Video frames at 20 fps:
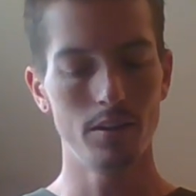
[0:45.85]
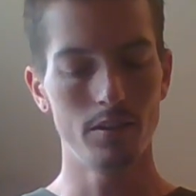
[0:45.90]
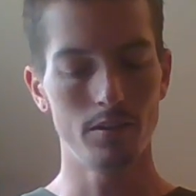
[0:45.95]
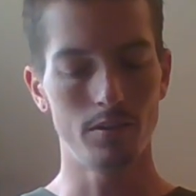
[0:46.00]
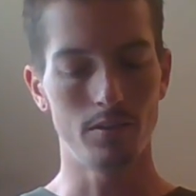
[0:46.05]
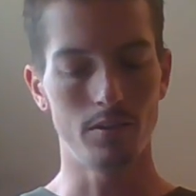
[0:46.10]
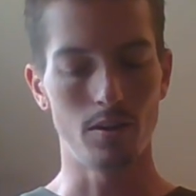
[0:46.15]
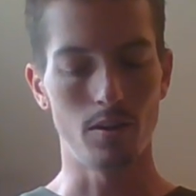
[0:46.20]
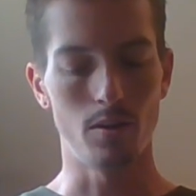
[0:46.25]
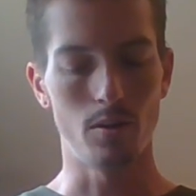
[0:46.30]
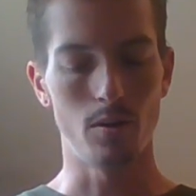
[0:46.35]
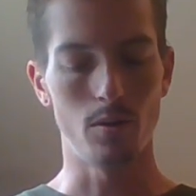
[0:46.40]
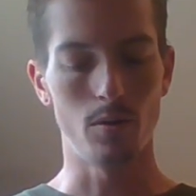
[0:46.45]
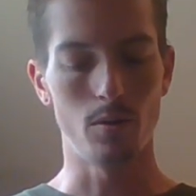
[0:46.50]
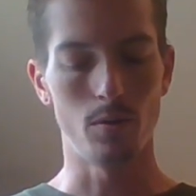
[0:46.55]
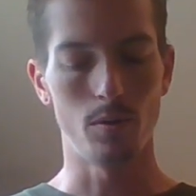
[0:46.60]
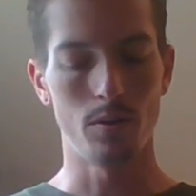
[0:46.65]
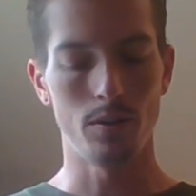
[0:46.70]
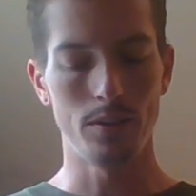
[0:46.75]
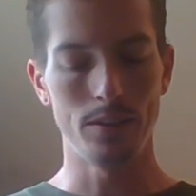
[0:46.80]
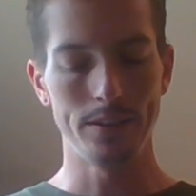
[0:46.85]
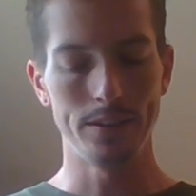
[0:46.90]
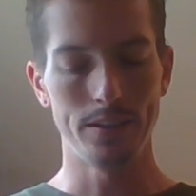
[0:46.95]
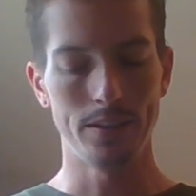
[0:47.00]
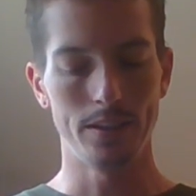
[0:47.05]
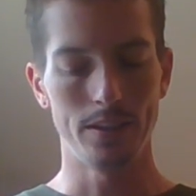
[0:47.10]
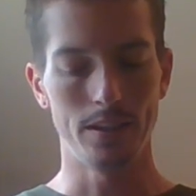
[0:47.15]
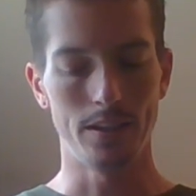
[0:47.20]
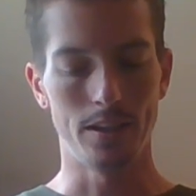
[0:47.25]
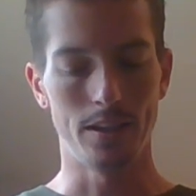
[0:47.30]
So,
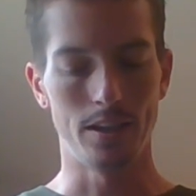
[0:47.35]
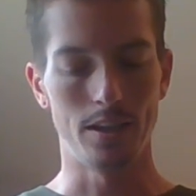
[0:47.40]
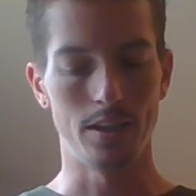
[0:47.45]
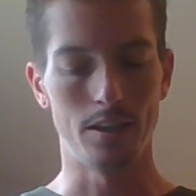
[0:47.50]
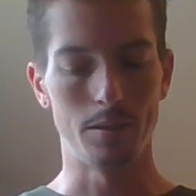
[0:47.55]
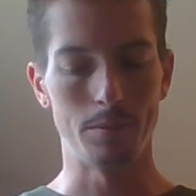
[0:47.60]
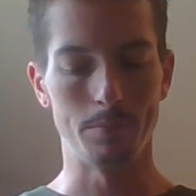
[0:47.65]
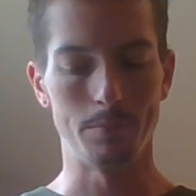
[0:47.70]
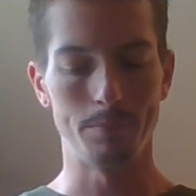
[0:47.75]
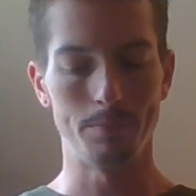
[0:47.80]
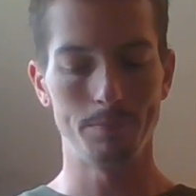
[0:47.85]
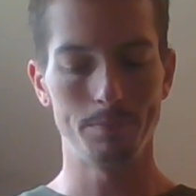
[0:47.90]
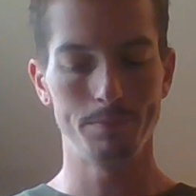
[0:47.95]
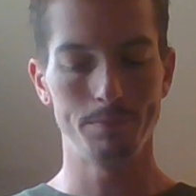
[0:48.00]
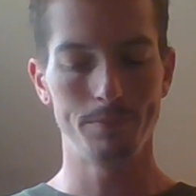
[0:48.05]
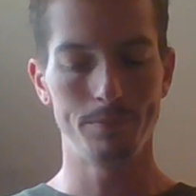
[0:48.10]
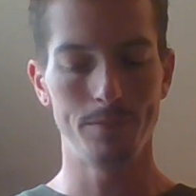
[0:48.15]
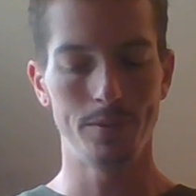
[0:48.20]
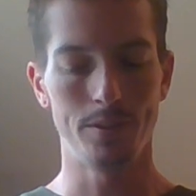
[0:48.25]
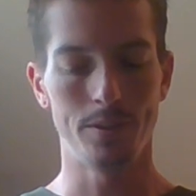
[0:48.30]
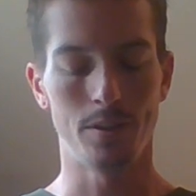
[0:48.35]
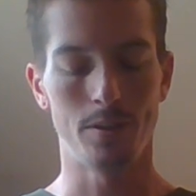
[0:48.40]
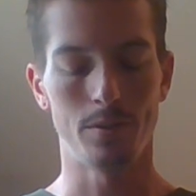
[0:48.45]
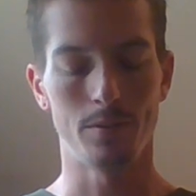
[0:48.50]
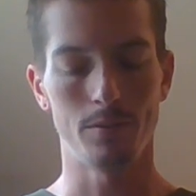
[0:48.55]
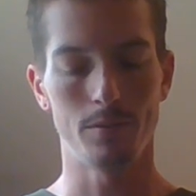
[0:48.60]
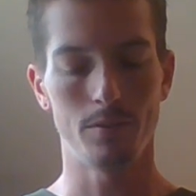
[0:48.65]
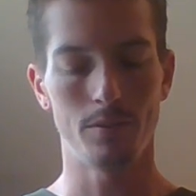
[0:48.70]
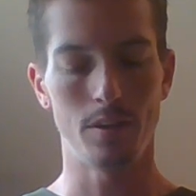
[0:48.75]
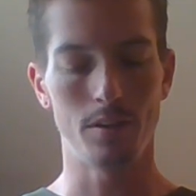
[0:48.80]

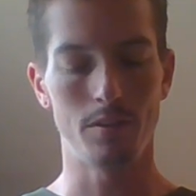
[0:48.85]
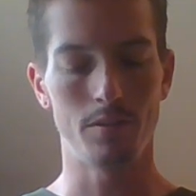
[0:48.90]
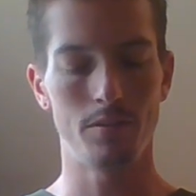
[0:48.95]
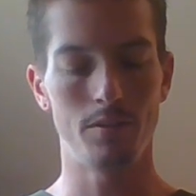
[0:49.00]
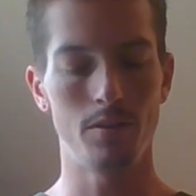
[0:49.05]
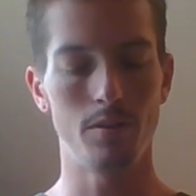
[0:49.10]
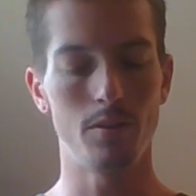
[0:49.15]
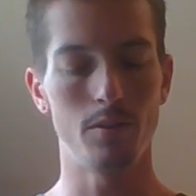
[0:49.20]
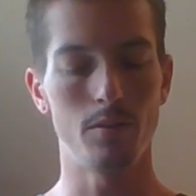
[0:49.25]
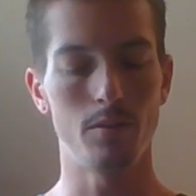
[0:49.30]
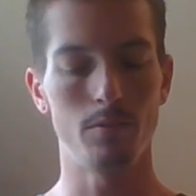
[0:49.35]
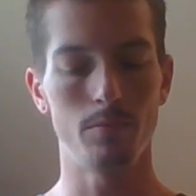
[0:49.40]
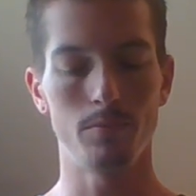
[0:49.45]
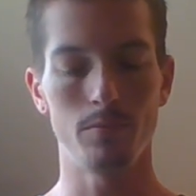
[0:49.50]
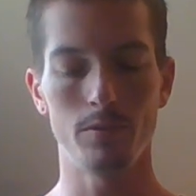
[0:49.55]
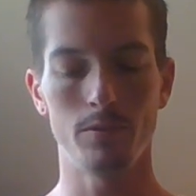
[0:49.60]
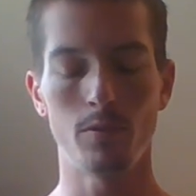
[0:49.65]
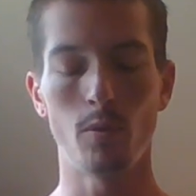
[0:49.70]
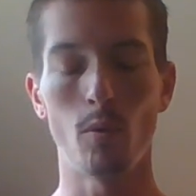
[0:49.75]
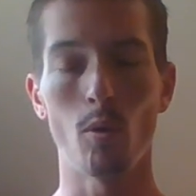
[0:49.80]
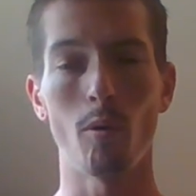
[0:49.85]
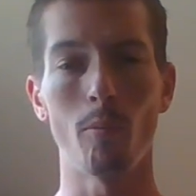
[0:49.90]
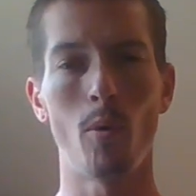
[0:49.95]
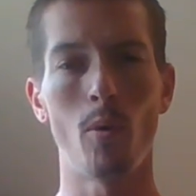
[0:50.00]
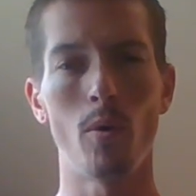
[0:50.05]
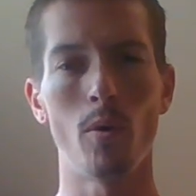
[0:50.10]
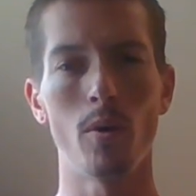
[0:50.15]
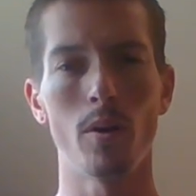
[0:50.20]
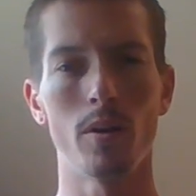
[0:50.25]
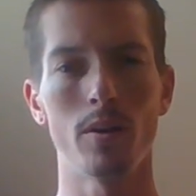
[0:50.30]
that's still 4
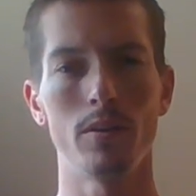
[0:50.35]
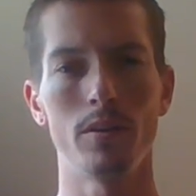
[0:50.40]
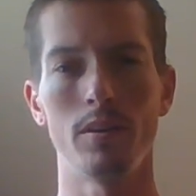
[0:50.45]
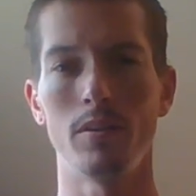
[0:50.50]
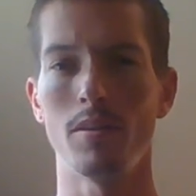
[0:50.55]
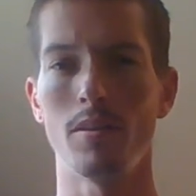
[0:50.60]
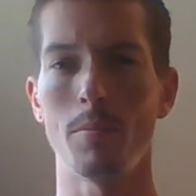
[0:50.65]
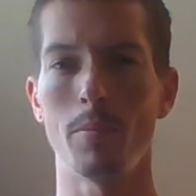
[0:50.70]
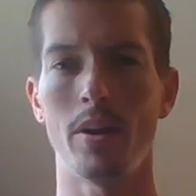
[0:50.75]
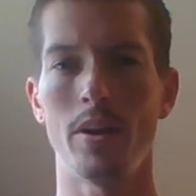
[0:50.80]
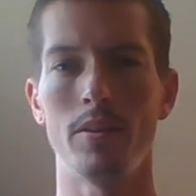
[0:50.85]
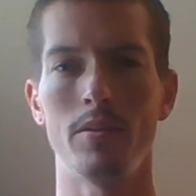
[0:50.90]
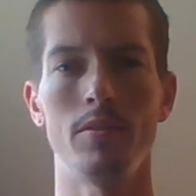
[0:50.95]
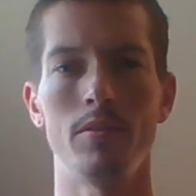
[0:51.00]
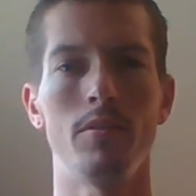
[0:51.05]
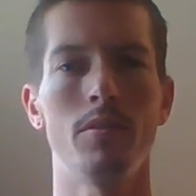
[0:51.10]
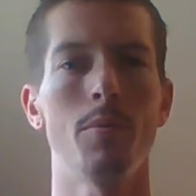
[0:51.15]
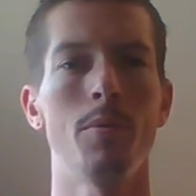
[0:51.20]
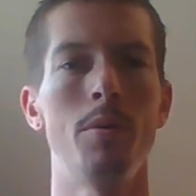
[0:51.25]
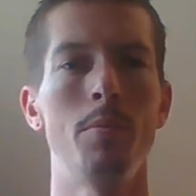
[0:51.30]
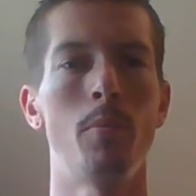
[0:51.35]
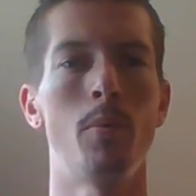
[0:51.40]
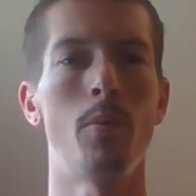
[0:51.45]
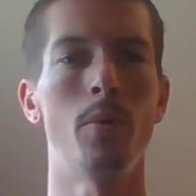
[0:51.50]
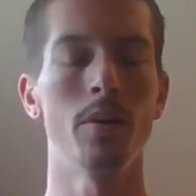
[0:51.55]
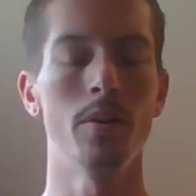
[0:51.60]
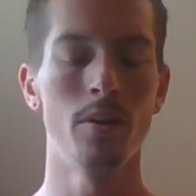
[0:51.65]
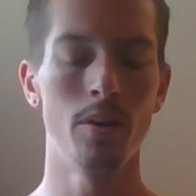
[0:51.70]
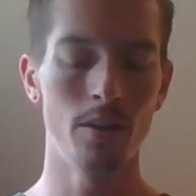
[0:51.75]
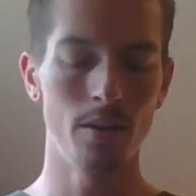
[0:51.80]
more, in some cases 3
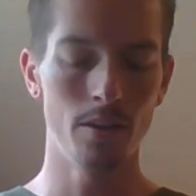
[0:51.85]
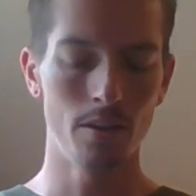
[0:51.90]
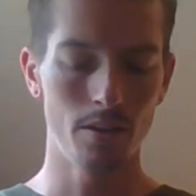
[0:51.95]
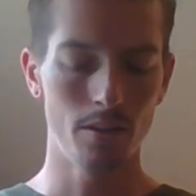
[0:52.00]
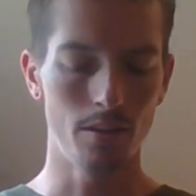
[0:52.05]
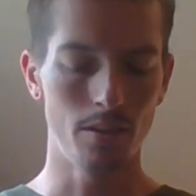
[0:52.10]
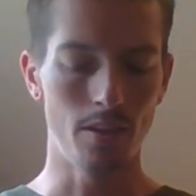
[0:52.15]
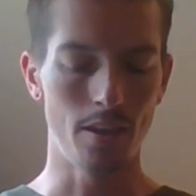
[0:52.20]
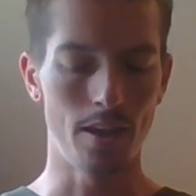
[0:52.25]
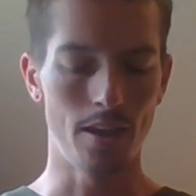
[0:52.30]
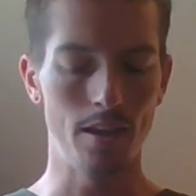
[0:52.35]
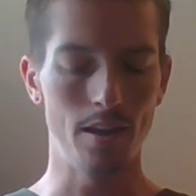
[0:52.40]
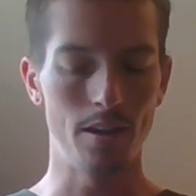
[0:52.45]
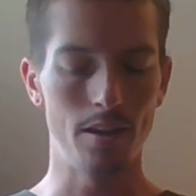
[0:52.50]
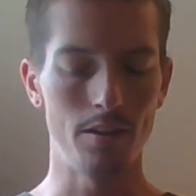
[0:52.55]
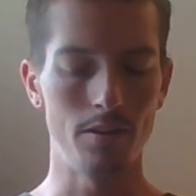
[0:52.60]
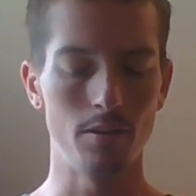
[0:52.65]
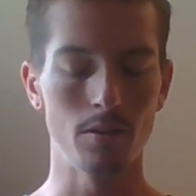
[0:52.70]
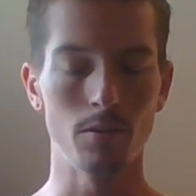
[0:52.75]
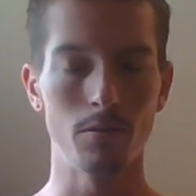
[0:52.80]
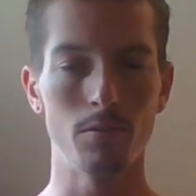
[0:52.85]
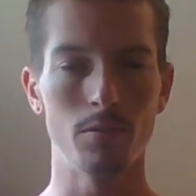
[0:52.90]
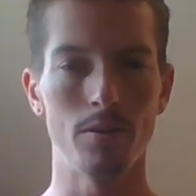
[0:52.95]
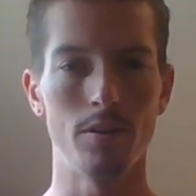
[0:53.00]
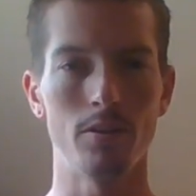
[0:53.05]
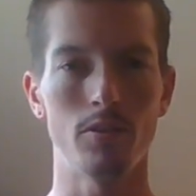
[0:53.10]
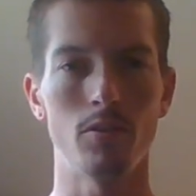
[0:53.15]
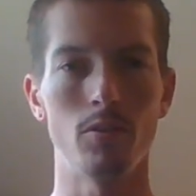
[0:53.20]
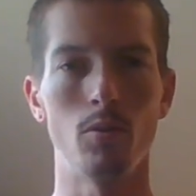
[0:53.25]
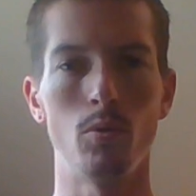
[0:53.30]
more, than your
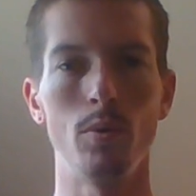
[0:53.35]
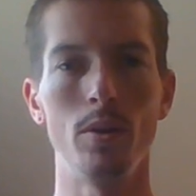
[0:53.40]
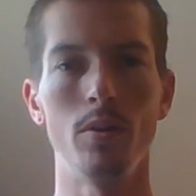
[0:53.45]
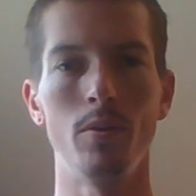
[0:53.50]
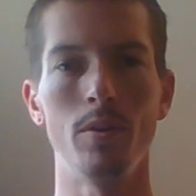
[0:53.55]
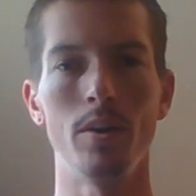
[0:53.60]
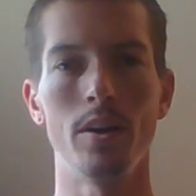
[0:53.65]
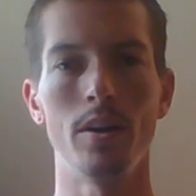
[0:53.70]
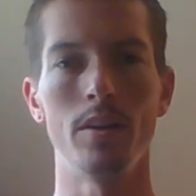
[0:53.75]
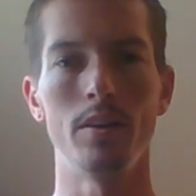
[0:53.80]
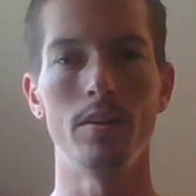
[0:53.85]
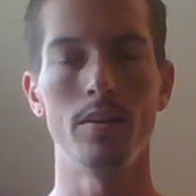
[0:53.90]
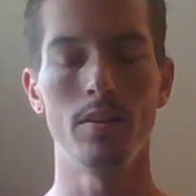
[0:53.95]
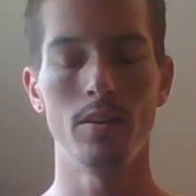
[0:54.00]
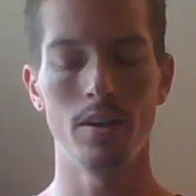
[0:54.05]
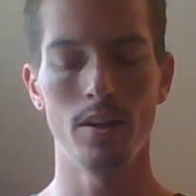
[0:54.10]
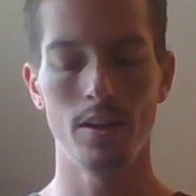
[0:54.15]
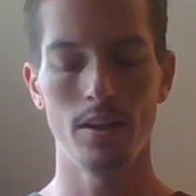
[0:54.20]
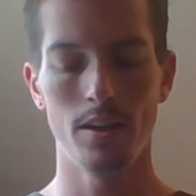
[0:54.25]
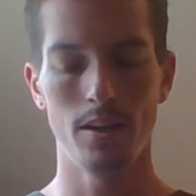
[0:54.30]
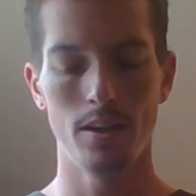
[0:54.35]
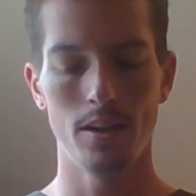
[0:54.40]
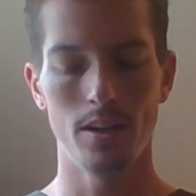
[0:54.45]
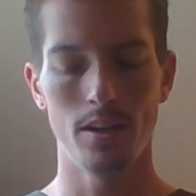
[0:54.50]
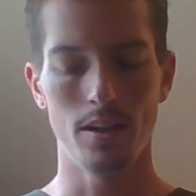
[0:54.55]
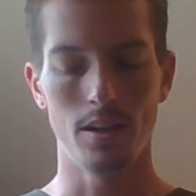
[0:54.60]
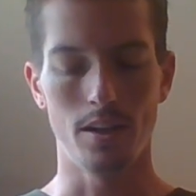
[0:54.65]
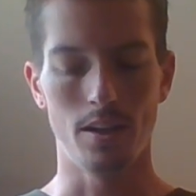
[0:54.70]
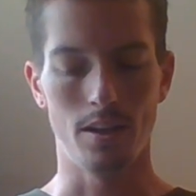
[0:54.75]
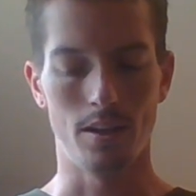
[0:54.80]
traditional wheel gun.
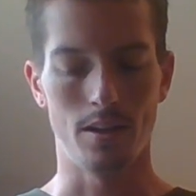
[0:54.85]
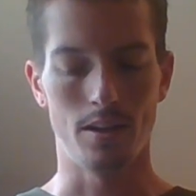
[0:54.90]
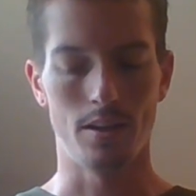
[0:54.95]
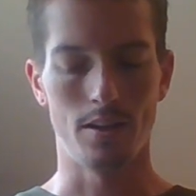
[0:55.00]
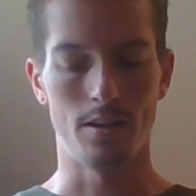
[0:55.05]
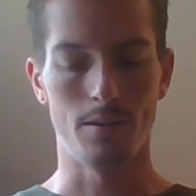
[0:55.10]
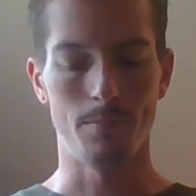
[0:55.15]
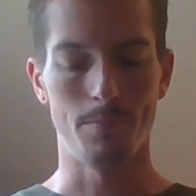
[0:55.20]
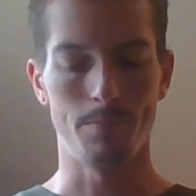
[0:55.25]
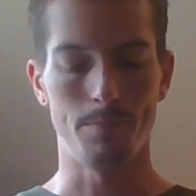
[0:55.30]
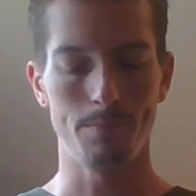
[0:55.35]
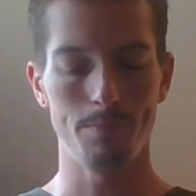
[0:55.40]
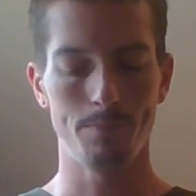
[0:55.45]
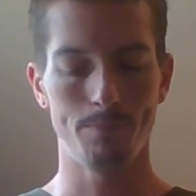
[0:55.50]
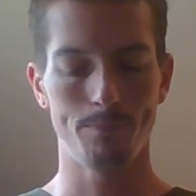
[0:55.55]
The